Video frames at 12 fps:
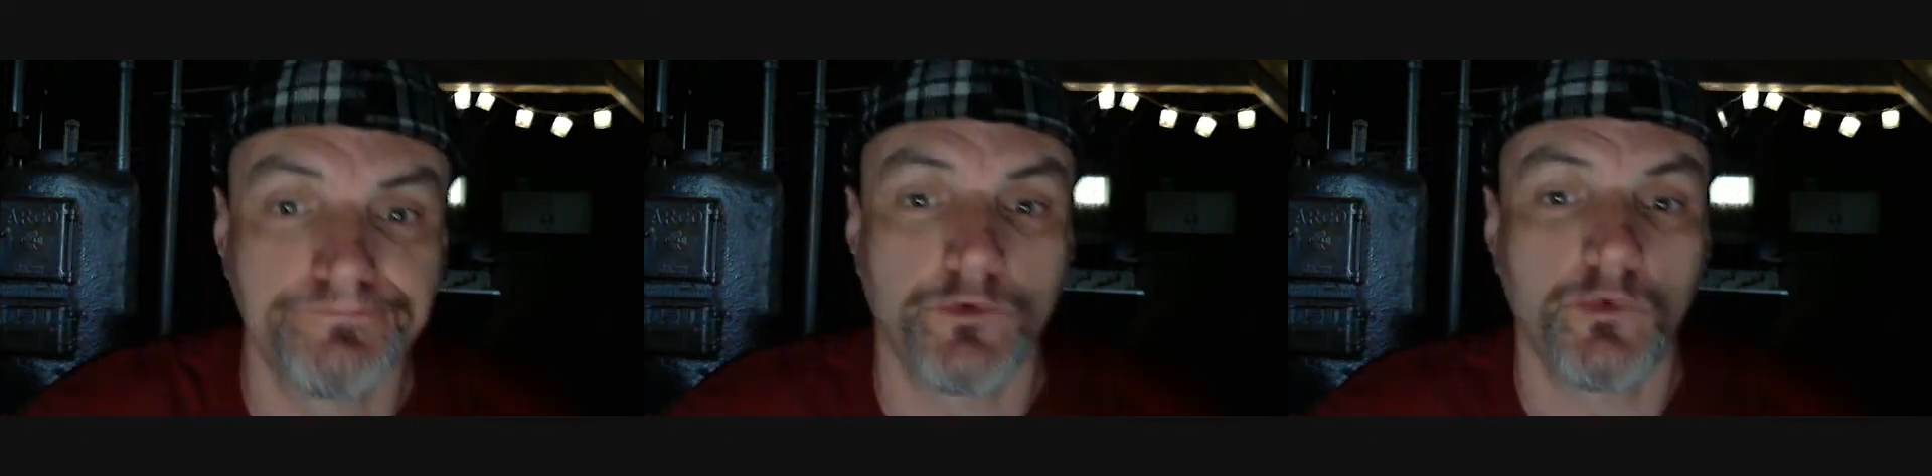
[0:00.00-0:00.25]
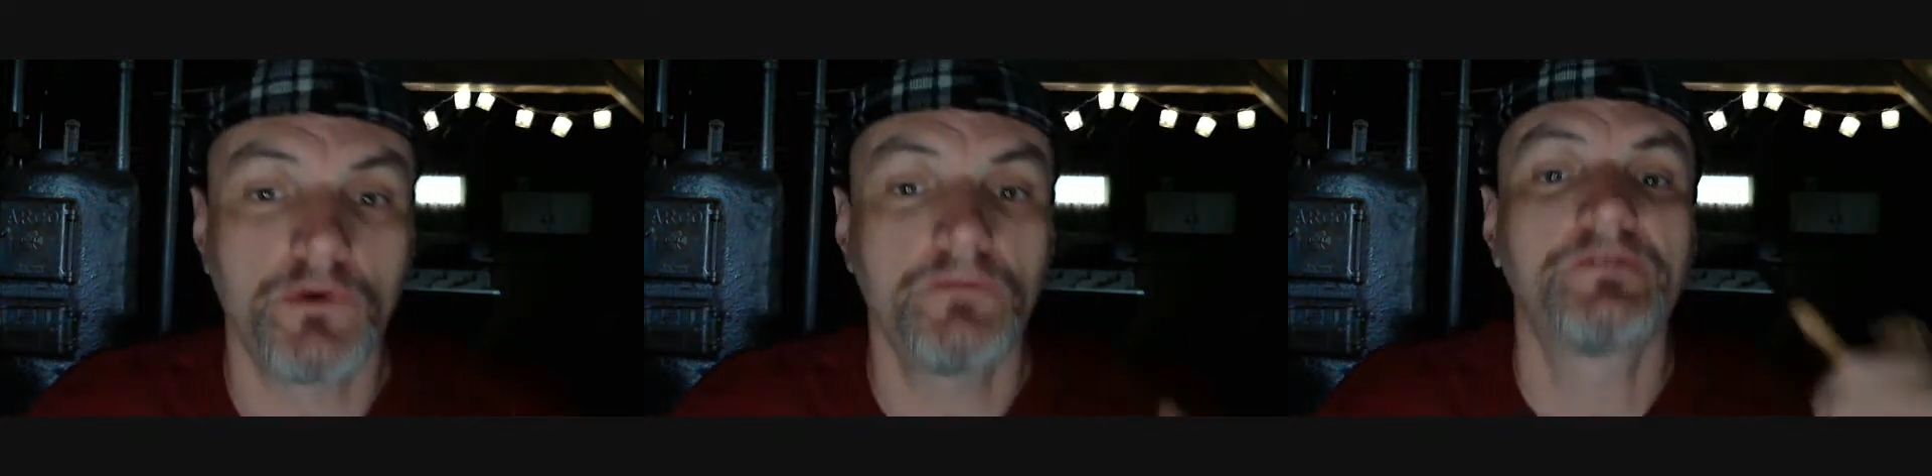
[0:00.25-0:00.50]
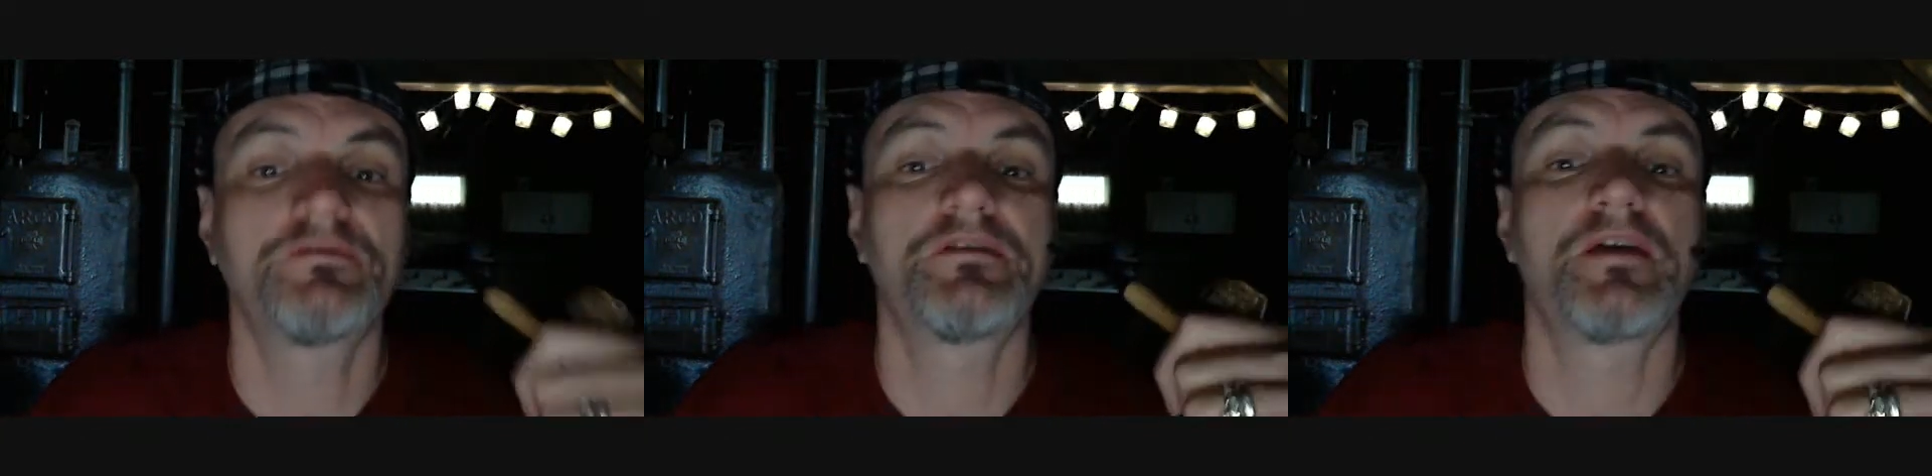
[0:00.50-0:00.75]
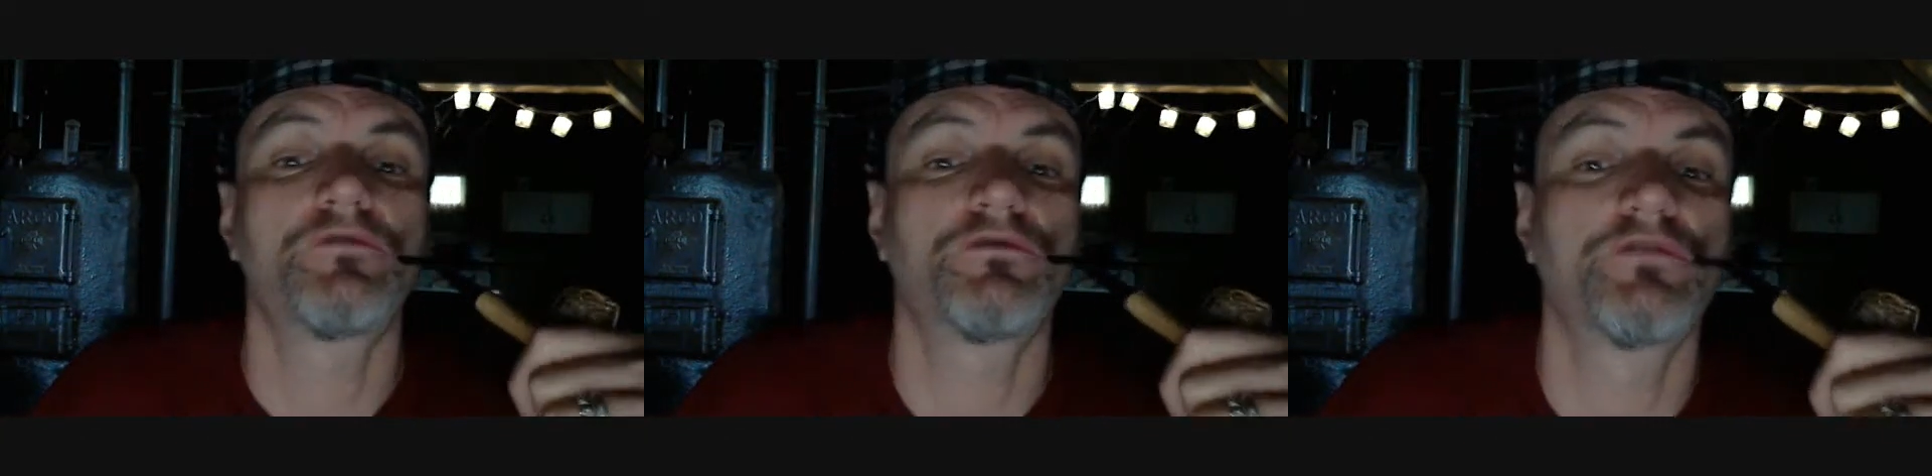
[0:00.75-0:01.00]
20 minutes
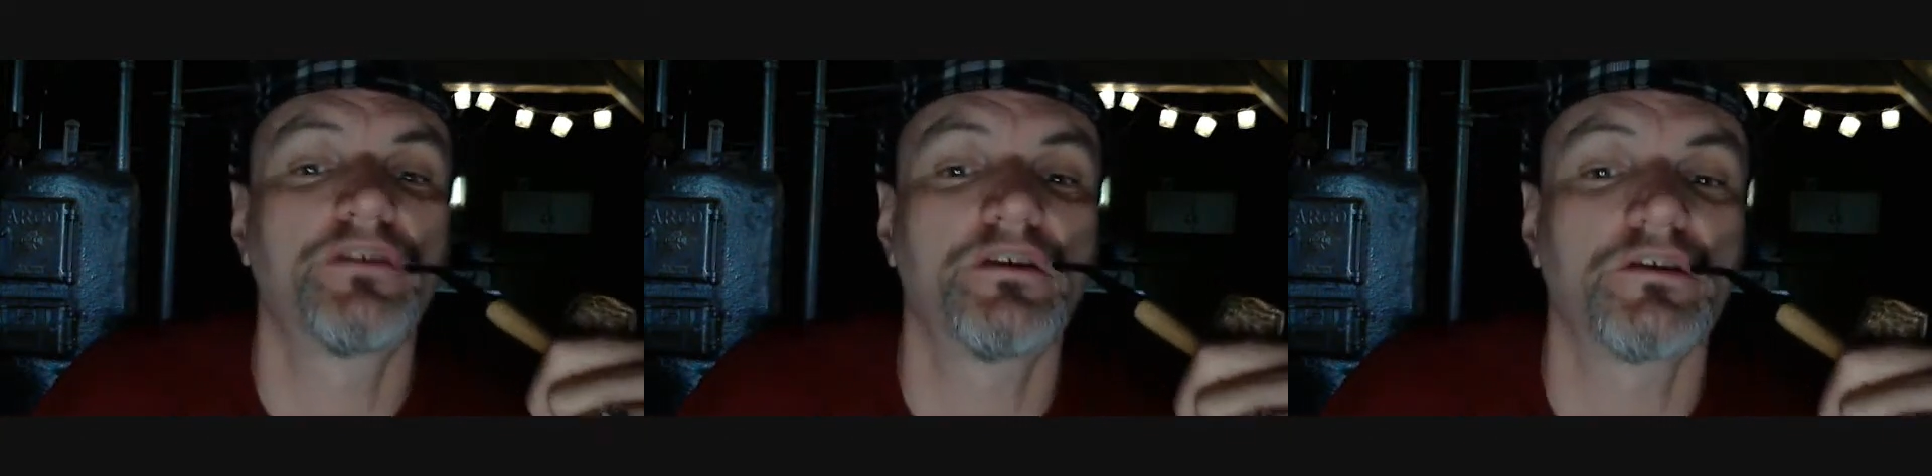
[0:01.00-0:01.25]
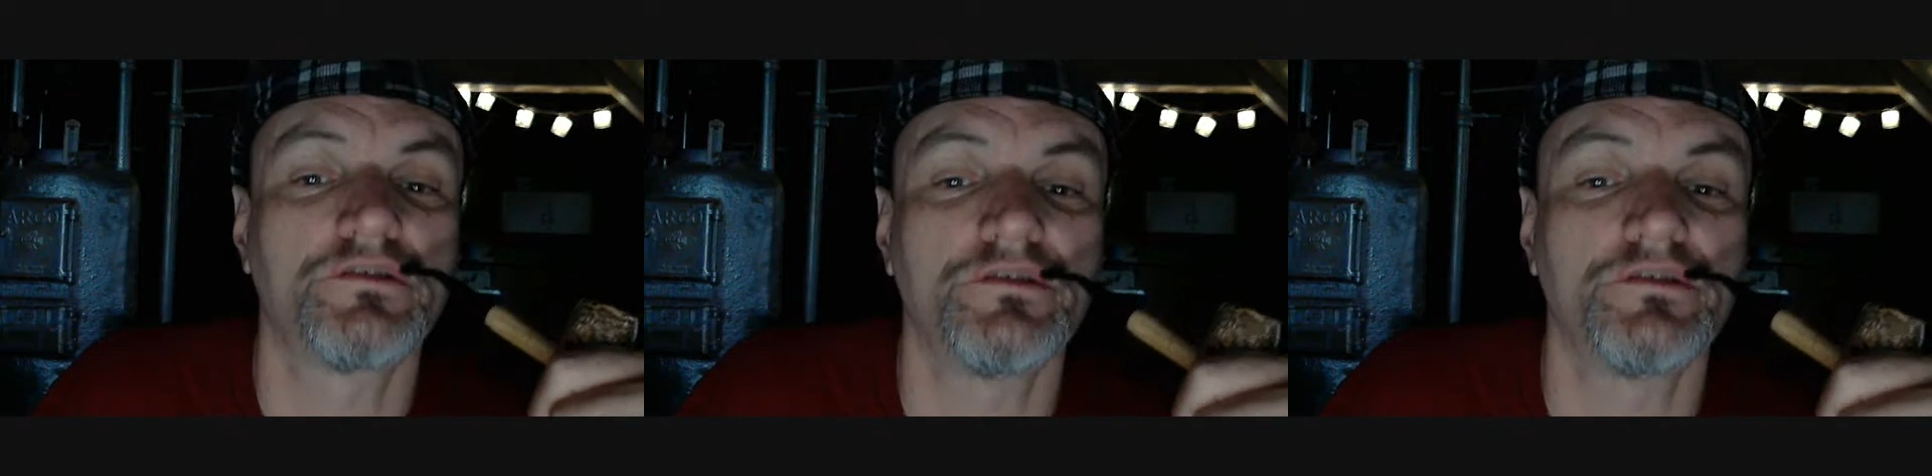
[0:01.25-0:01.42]
after 6,